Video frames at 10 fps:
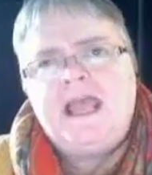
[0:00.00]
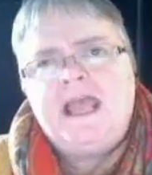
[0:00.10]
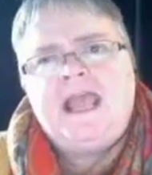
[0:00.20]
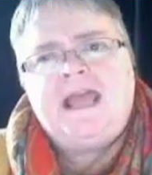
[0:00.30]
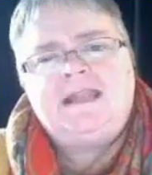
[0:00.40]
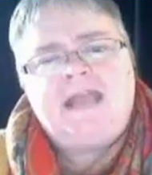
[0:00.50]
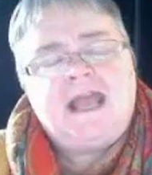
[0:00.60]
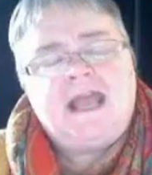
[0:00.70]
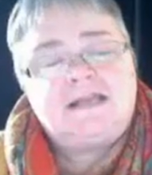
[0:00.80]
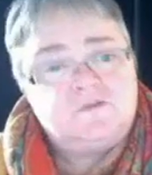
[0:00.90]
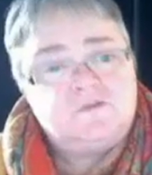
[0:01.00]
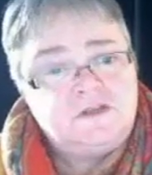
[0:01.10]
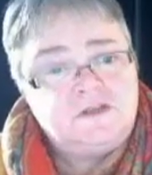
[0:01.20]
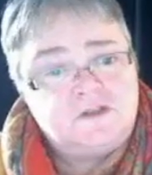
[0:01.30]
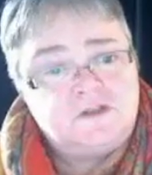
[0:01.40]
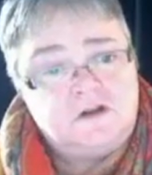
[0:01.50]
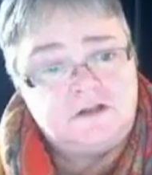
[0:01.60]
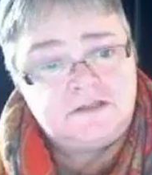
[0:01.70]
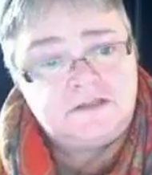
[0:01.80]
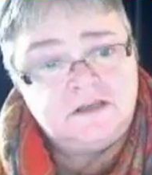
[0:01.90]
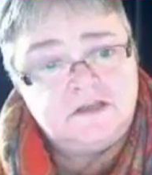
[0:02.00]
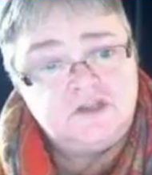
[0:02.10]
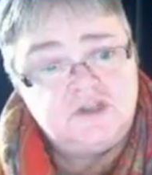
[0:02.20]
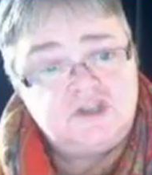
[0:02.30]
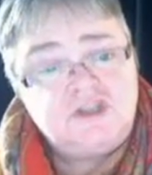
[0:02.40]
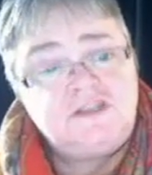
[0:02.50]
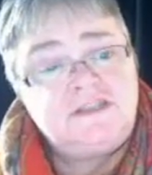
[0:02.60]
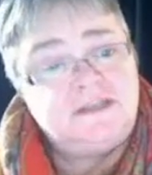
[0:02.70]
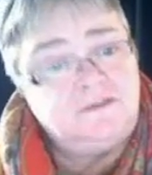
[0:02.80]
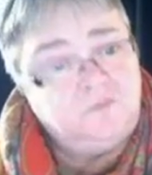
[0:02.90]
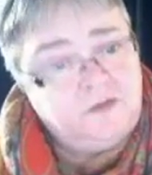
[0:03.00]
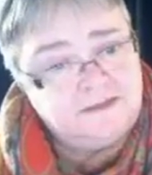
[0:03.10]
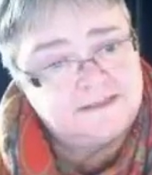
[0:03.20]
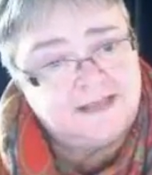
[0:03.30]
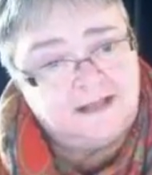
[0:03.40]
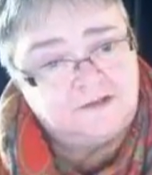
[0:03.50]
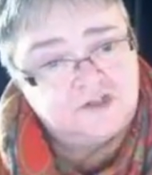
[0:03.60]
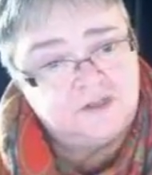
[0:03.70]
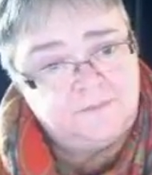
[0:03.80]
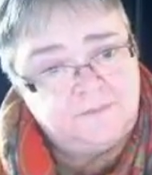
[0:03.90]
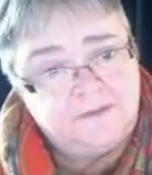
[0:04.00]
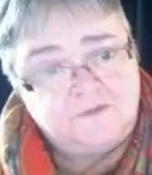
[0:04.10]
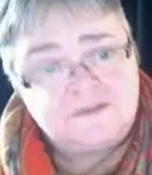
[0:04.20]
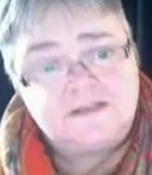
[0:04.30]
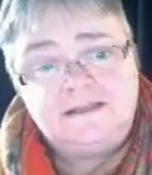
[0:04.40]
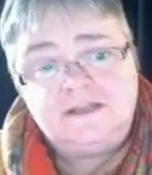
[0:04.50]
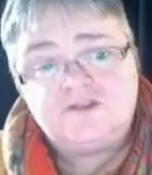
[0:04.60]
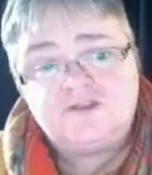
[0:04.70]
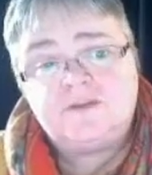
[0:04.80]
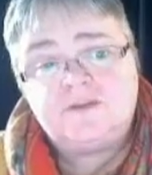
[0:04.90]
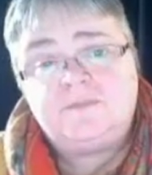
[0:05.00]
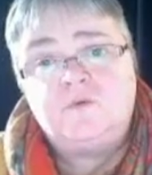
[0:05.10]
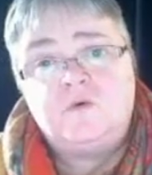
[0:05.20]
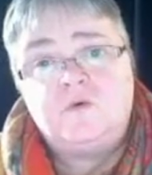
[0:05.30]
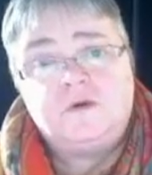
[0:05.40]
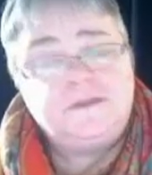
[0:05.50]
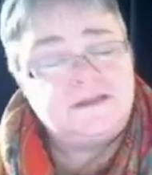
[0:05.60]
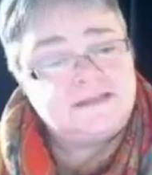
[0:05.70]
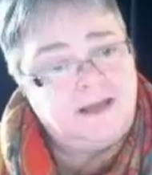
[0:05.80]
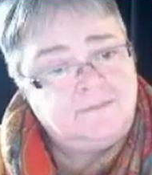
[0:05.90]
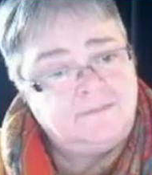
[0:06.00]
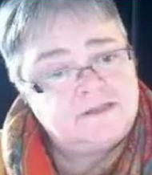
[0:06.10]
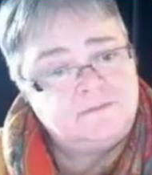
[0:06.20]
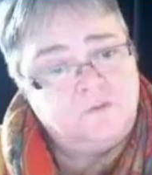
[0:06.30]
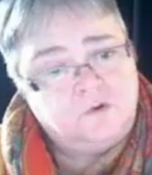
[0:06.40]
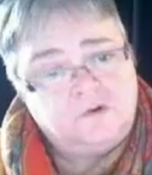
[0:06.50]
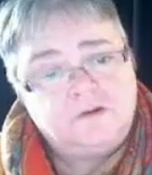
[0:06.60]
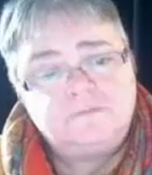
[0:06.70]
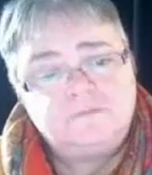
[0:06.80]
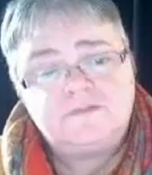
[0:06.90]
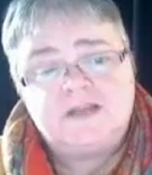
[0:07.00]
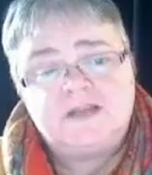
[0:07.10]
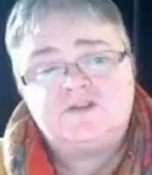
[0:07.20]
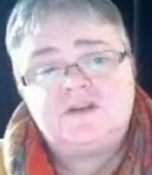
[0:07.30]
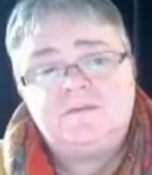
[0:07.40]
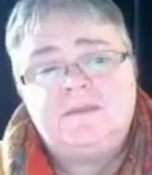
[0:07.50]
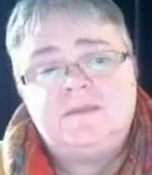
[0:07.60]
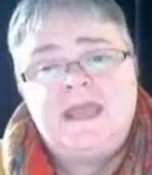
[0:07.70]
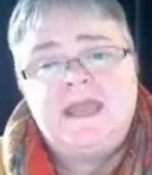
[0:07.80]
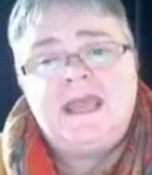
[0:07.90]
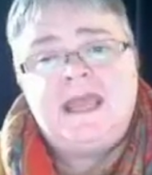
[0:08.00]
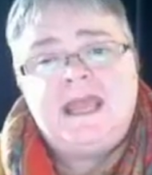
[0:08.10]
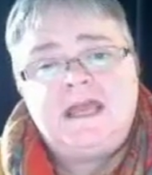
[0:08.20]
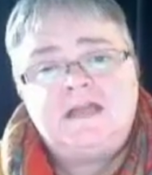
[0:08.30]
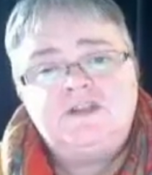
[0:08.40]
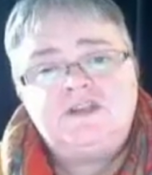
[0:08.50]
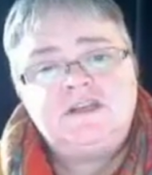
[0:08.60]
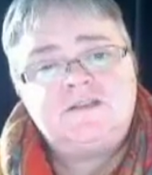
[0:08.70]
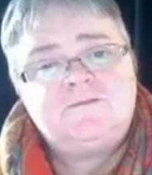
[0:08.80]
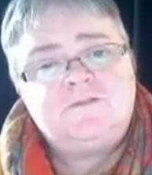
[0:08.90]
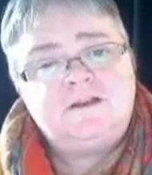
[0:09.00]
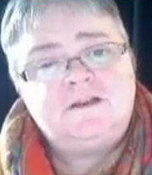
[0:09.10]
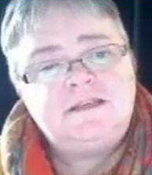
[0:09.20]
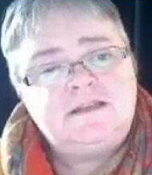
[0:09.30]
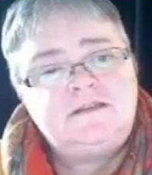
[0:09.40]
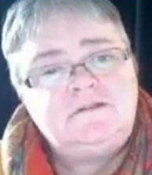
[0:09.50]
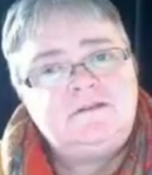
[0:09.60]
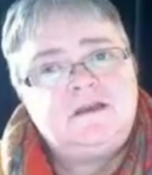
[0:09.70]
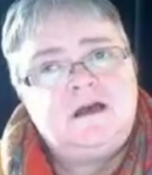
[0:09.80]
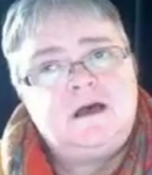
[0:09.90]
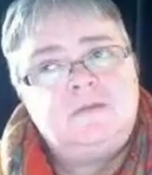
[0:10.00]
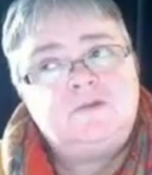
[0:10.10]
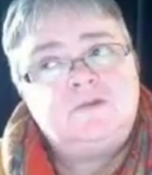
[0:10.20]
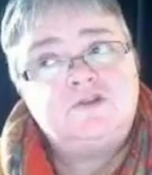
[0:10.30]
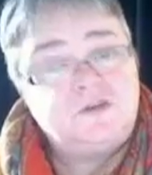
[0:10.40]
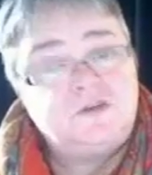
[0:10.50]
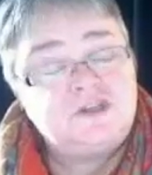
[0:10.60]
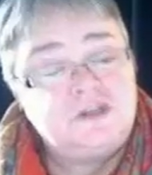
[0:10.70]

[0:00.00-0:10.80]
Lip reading: And as a result, she did win the scholarship. It was a leadership award, the Thomas More Scholarship. And she is funded, her tuition is